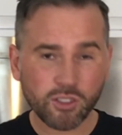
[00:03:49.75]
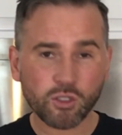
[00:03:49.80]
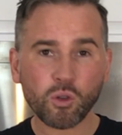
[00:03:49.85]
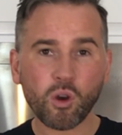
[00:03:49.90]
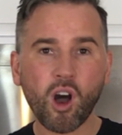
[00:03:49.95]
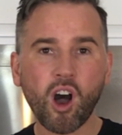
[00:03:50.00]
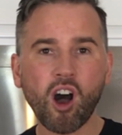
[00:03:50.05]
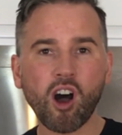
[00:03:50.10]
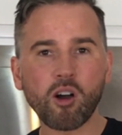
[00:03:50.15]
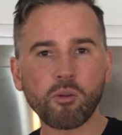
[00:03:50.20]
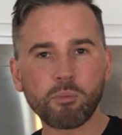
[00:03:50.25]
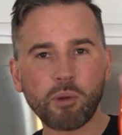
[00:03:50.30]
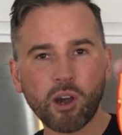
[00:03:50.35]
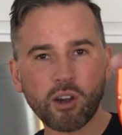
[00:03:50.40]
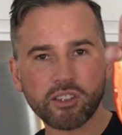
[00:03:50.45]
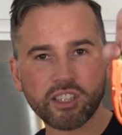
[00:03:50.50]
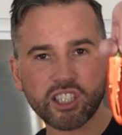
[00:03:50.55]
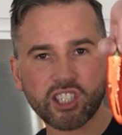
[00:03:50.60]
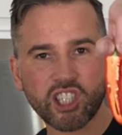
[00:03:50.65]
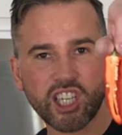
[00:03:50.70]
actual hot
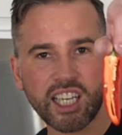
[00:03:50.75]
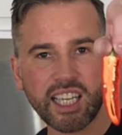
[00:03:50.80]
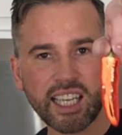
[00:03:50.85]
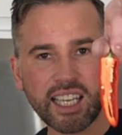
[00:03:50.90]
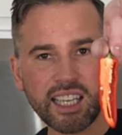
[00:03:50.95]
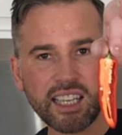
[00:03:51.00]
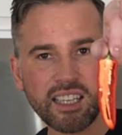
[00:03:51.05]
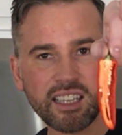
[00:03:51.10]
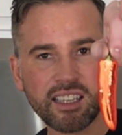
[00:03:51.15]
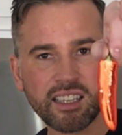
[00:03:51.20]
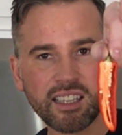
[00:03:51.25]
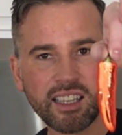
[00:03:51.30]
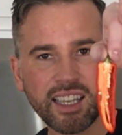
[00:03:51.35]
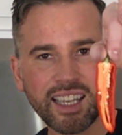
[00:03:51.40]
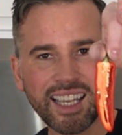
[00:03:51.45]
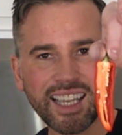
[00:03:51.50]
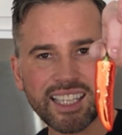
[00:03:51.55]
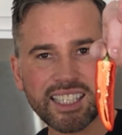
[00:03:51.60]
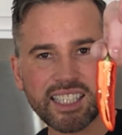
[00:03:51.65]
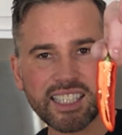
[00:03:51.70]
part of the chili
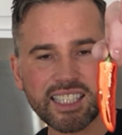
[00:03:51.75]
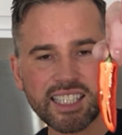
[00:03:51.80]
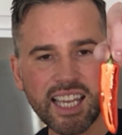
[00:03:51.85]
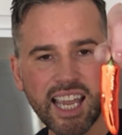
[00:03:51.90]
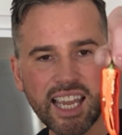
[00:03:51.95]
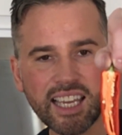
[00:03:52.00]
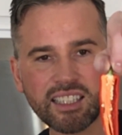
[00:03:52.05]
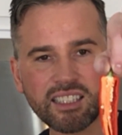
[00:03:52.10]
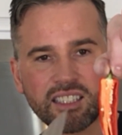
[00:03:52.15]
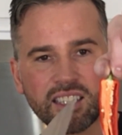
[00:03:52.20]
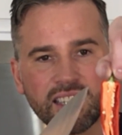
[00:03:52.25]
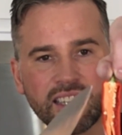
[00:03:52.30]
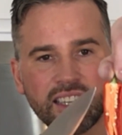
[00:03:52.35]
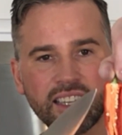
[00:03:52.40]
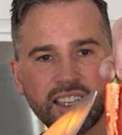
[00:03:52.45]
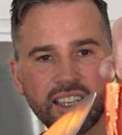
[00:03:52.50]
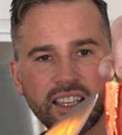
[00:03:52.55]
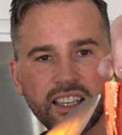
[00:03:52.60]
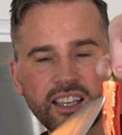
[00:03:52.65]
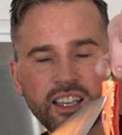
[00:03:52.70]
is contained
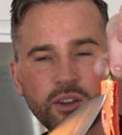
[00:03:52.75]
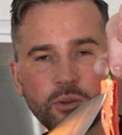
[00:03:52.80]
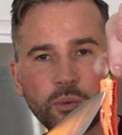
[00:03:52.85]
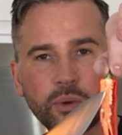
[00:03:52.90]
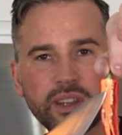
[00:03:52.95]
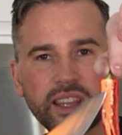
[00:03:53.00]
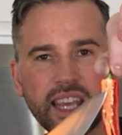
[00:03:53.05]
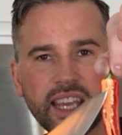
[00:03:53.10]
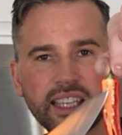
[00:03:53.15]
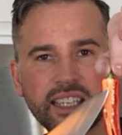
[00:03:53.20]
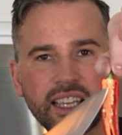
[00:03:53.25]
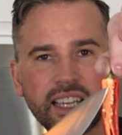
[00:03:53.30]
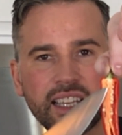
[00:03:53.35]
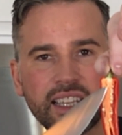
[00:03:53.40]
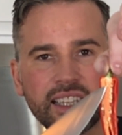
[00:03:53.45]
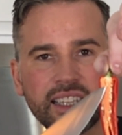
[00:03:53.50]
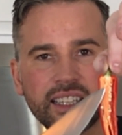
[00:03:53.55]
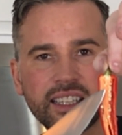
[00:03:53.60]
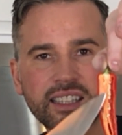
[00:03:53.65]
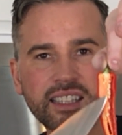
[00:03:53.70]
within
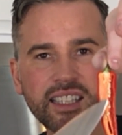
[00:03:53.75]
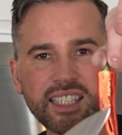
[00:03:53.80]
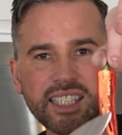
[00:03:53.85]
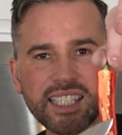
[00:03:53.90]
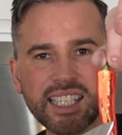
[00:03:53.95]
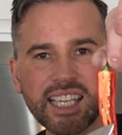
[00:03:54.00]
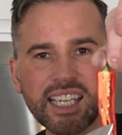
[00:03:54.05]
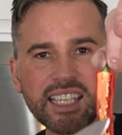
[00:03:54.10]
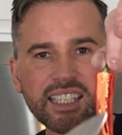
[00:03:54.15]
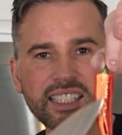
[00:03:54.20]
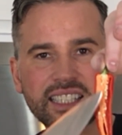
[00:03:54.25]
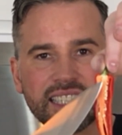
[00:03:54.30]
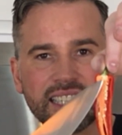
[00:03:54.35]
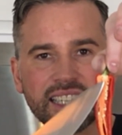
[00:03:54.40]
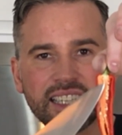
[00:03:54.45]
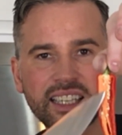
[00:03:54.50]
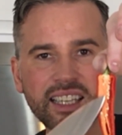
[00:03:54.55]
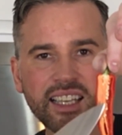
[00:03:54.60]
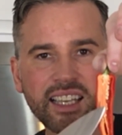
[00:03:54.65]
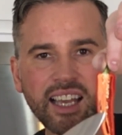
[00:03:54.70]
the
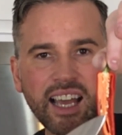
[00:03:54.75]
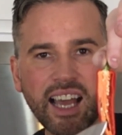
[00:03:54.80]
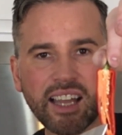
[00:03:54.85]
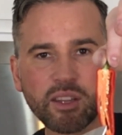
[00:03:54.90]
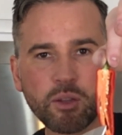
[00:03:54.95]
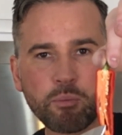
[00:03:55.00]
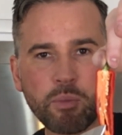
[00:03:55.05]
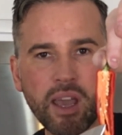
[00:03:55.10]
seeds and the